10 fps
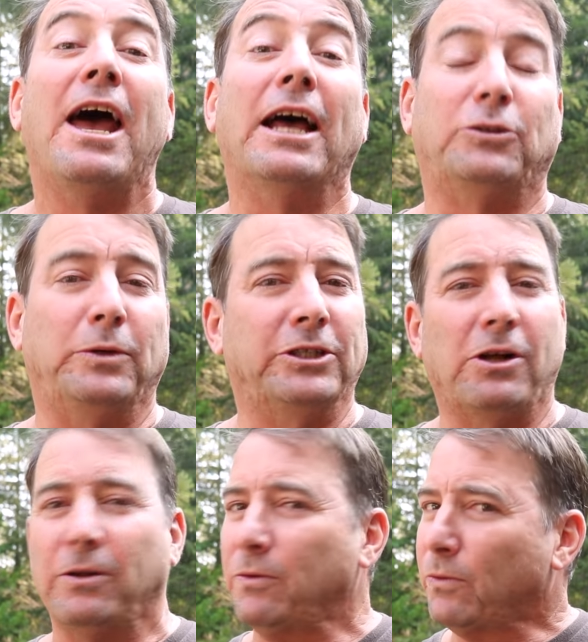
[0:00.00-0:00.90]
As a
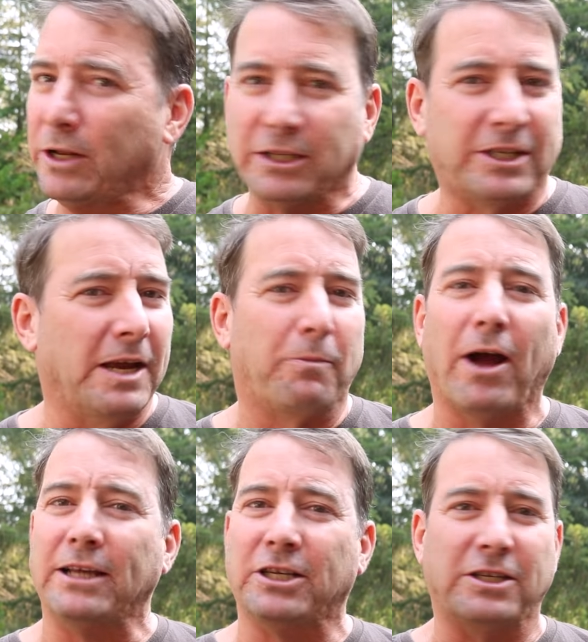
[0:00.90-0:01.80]
result, real estate
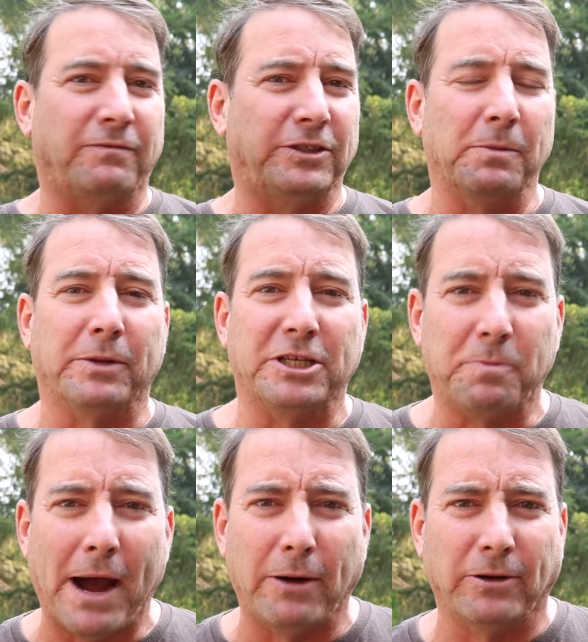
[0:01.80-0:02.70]
prices have simply
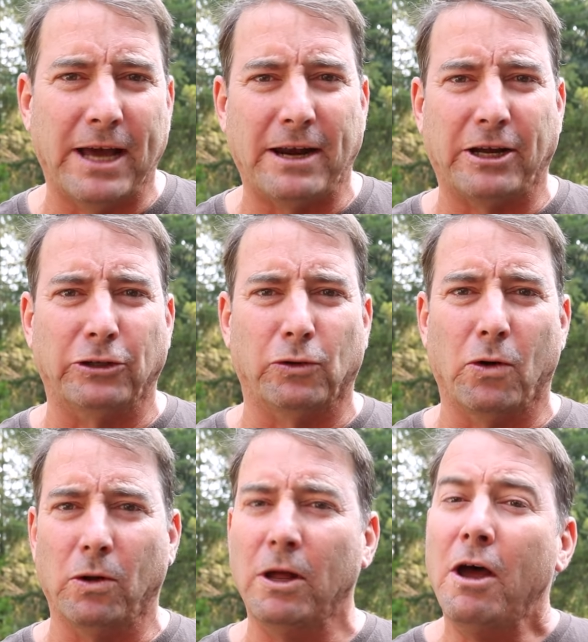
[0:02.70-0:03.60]
spiraled out of
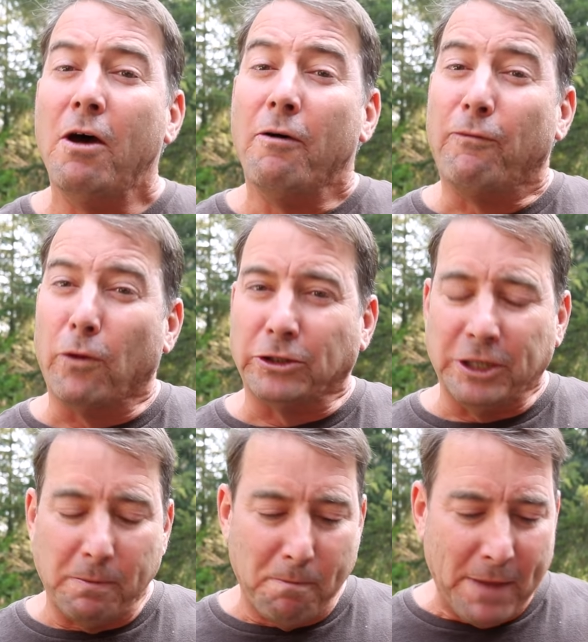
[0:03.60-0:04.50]
control,
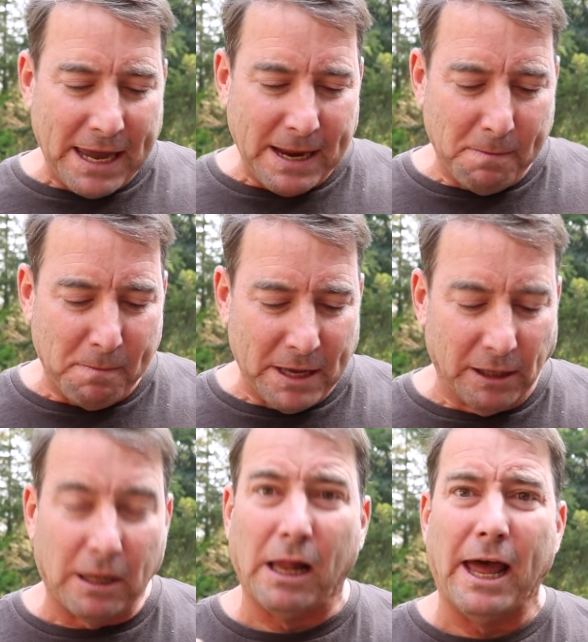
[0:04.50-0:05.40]
forcing many
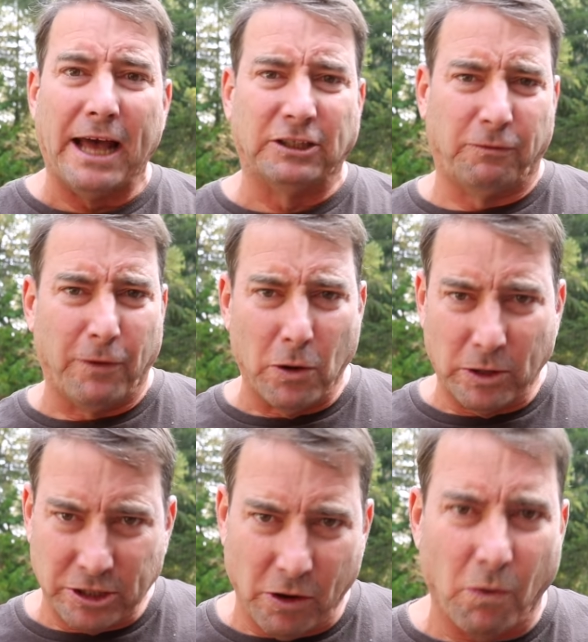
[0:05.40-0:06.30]
middle class
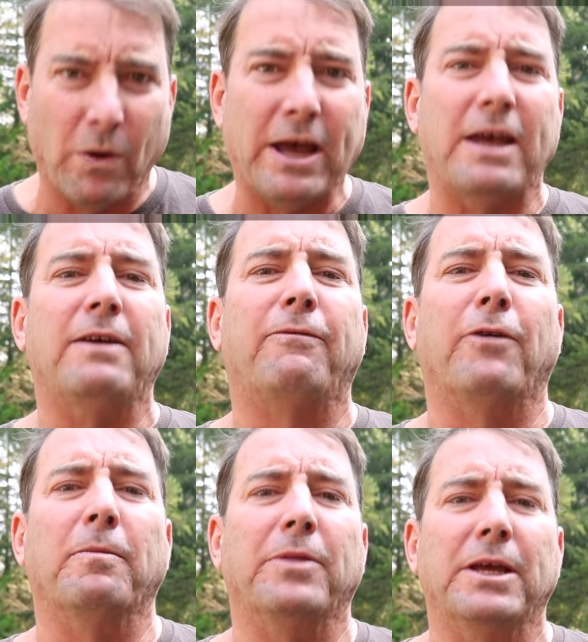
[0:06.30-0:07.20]
folks away
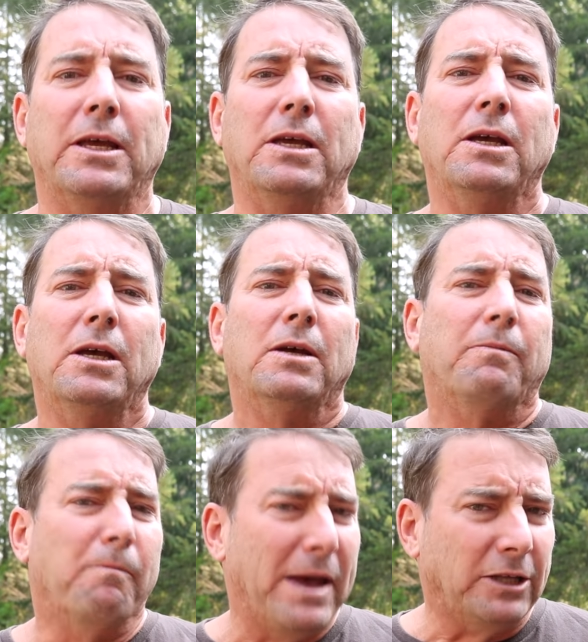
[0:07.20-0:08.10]
from the
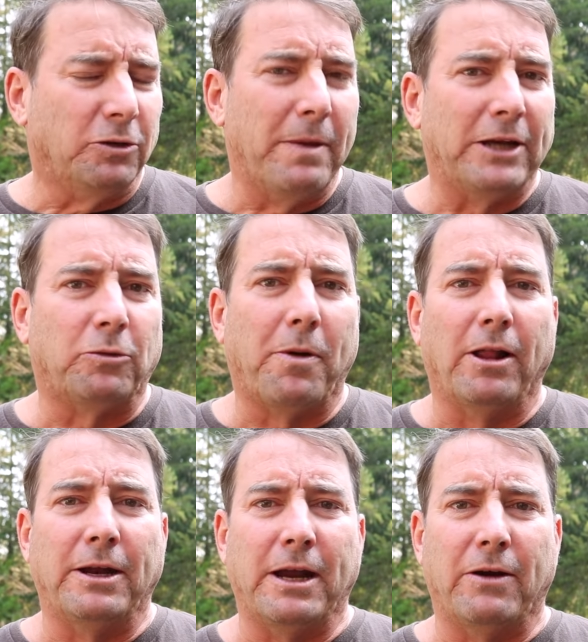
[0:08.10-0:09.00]
major
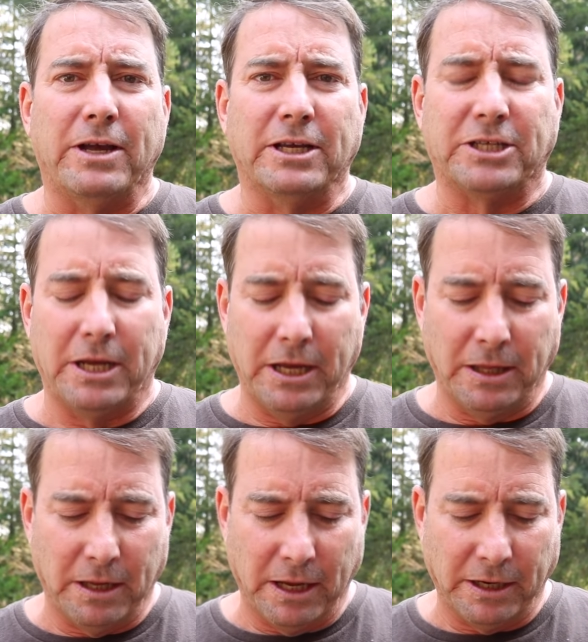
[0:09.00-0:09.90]
metropolitan areas
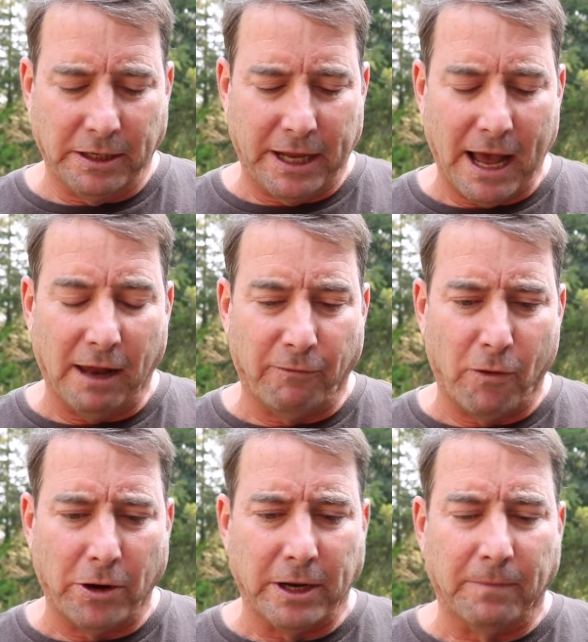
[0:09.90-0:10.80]
in, in
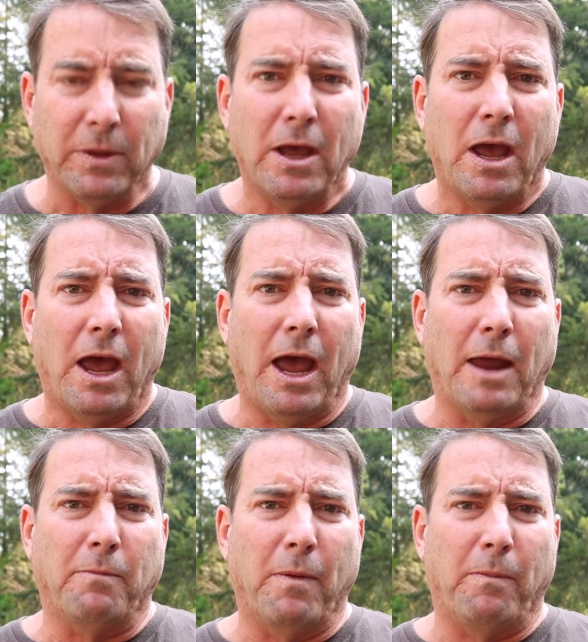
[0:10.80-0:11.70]
California
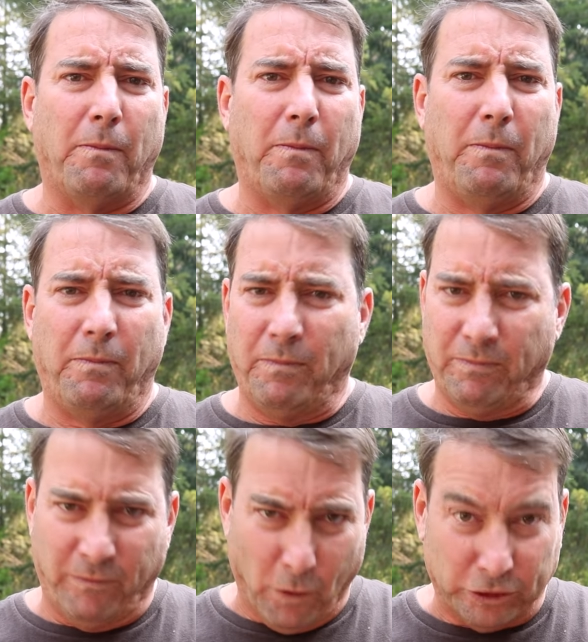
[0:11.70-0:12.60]
and
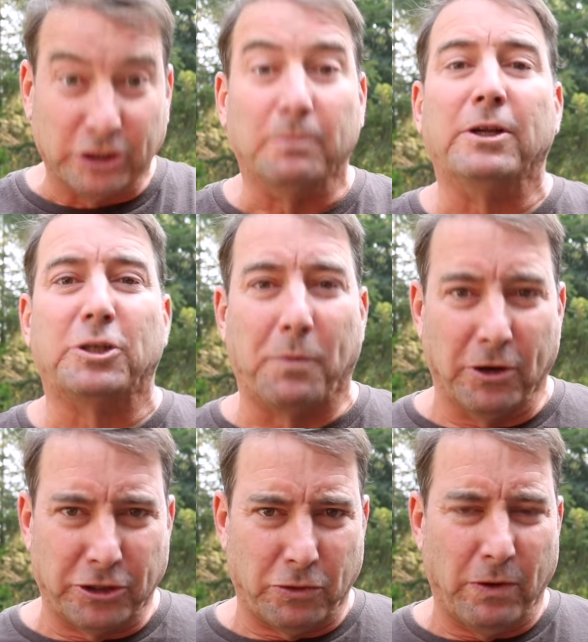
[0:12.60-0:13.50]
forces them
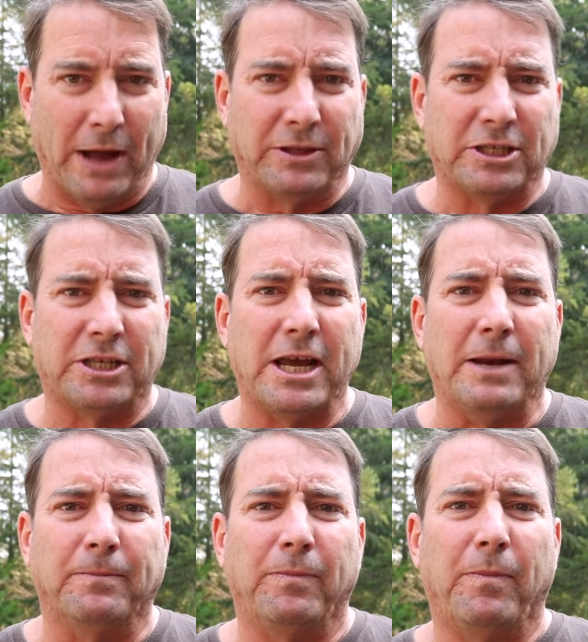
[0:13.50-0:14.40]
dispersed throughout the
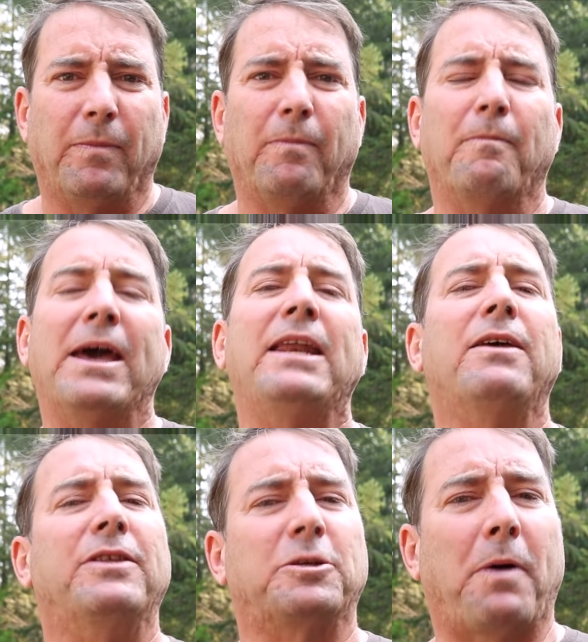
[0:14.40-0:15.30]
state many
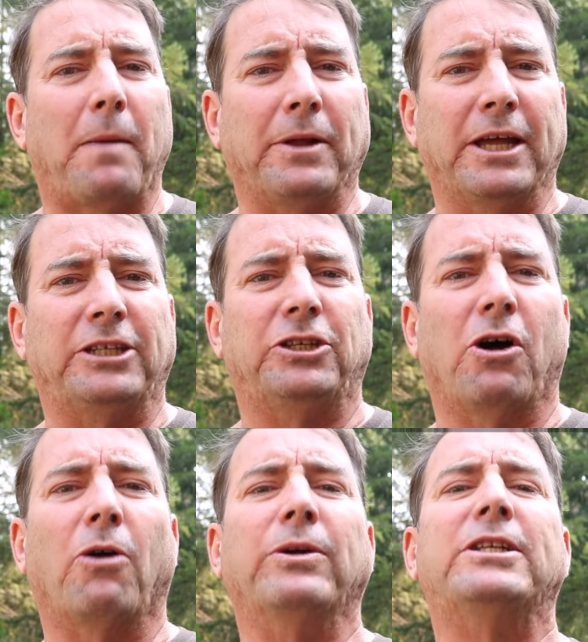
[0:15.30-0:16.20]
of this population
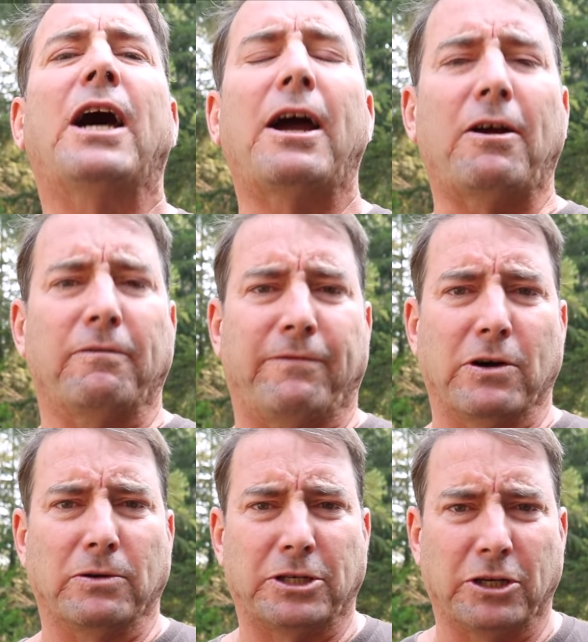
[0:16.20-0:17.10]
are retired
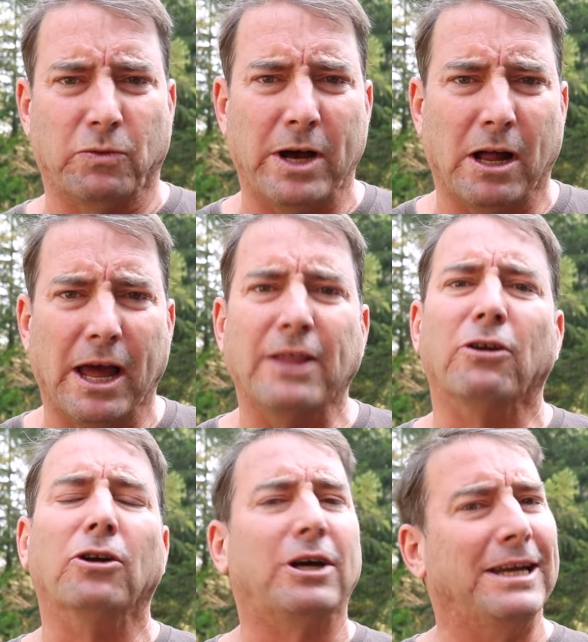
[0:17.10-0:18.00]
folks as well, and
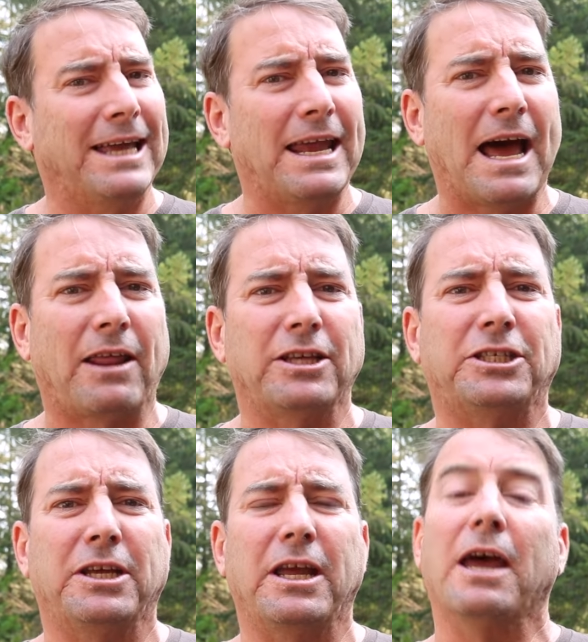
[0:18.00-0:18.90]
they're looking to get out of the
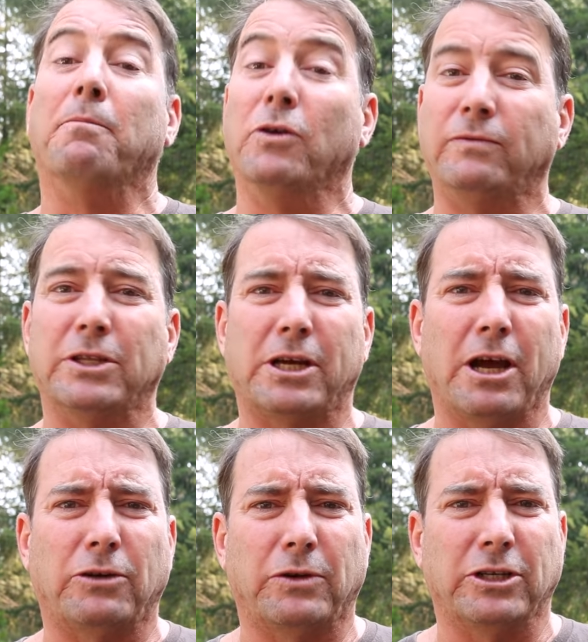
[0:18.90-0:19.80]
city and move to the
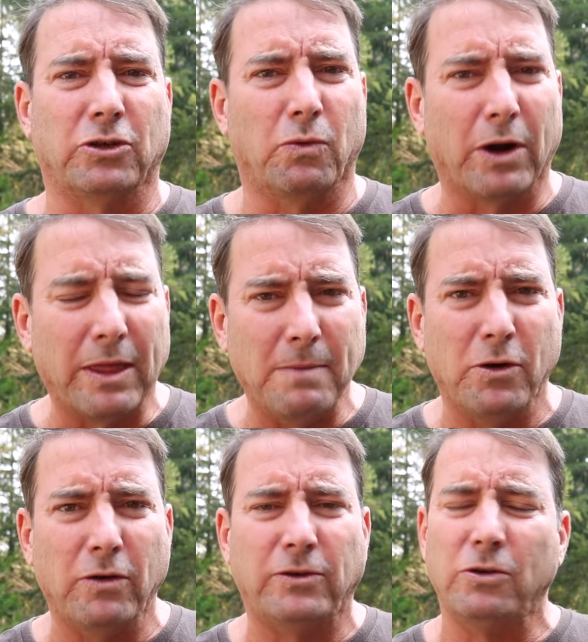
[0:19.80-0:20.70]
country. So where do they
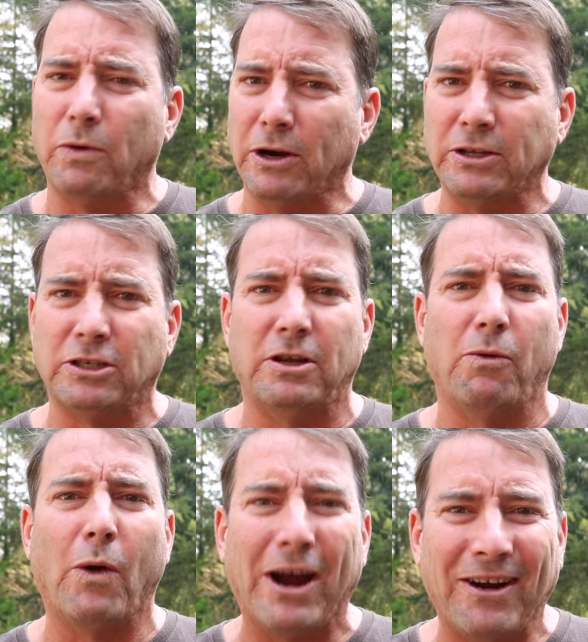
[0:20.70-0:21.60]
move to? Where is
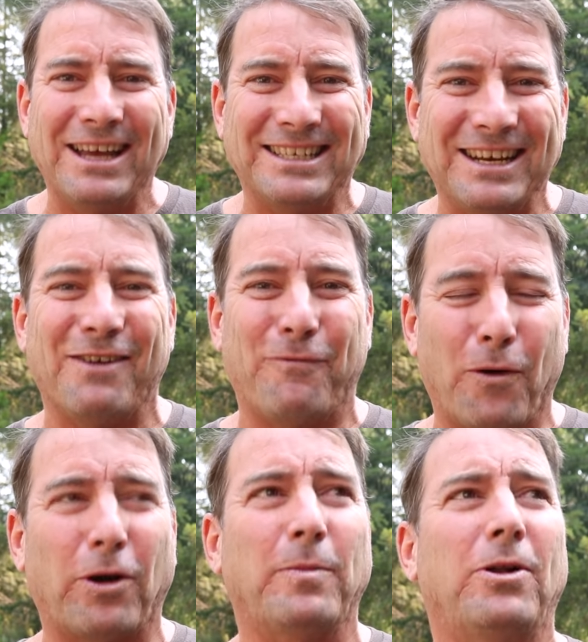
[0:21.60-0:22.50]
where is it
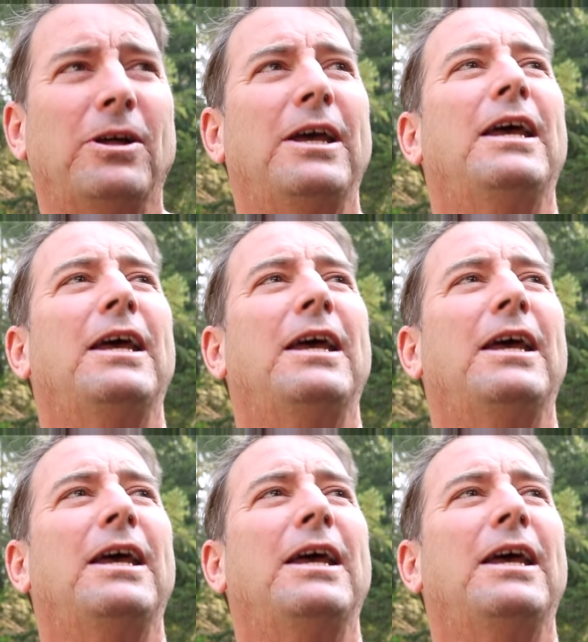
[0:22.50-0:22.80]
affordable?